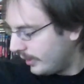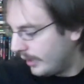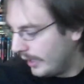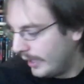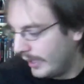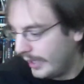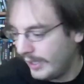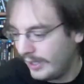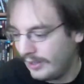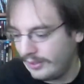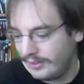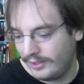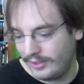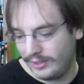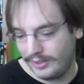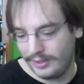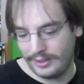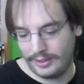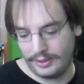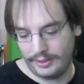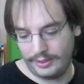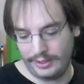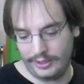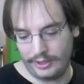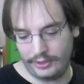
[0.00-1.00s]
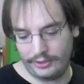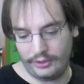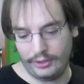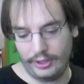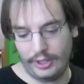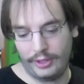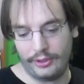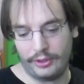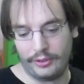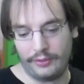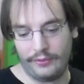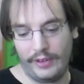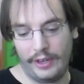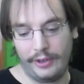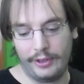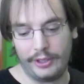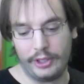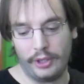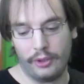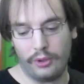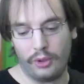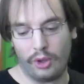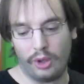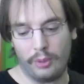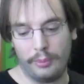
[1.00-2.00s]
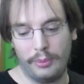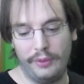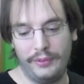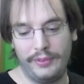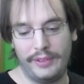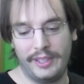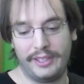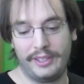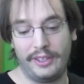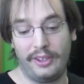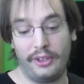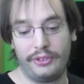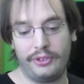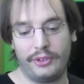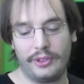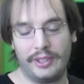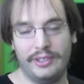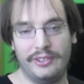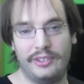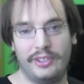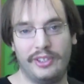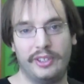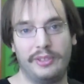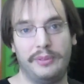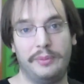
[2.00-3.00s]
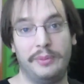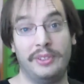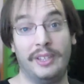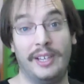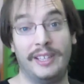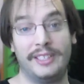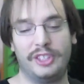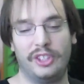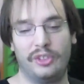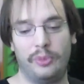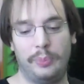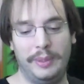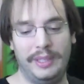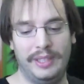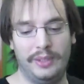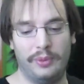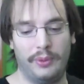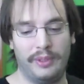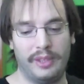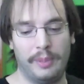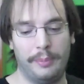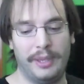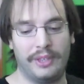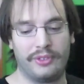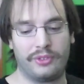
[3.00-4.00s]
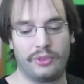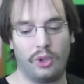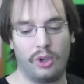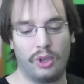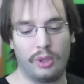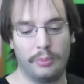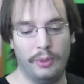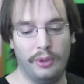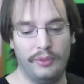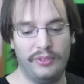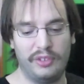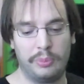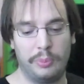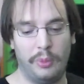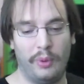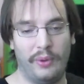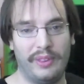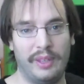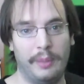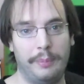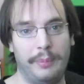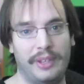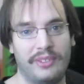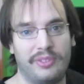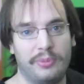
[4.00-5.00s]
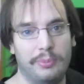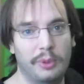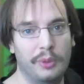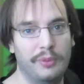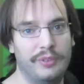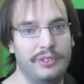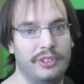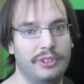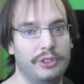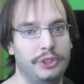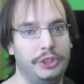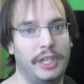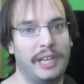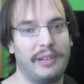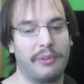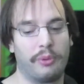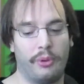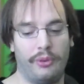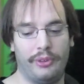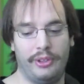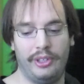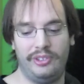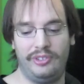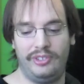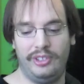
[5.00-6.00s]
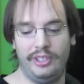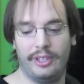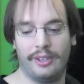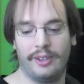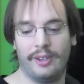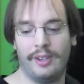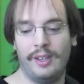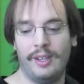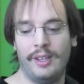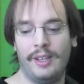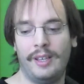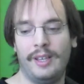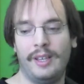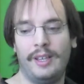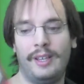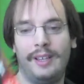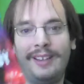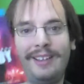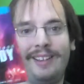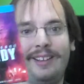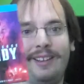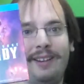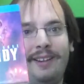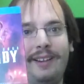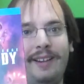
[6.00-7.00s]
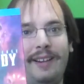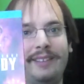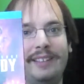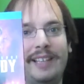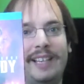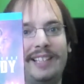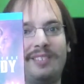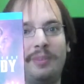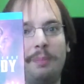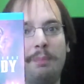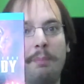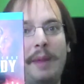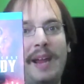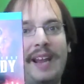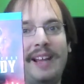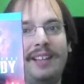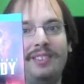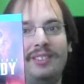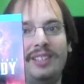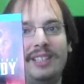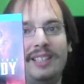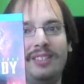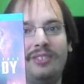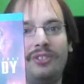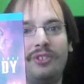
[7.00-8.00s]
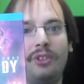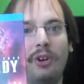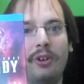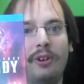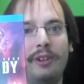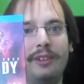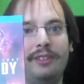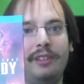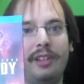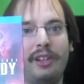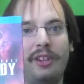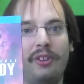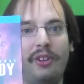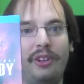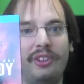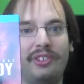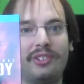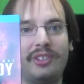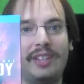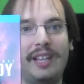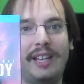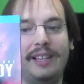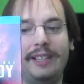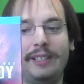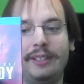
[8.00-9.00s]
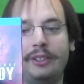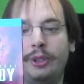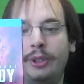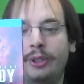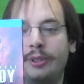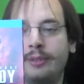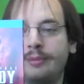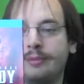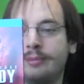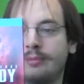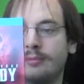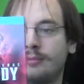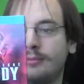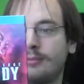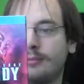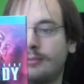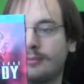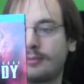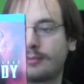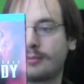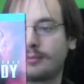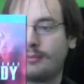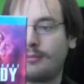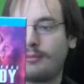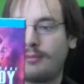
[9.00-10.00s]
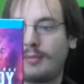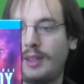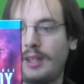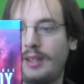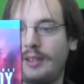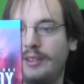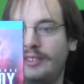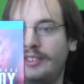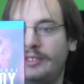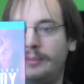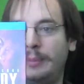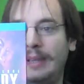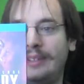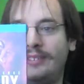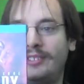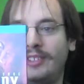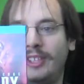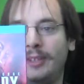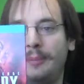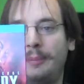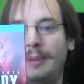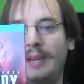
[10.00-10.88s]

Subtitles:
And there's another very good horror movie that I also consider to not just be one of the best horror movies, but one of the best movies in general this year. And that's Mandy, starring Nicolas Cage. It's basically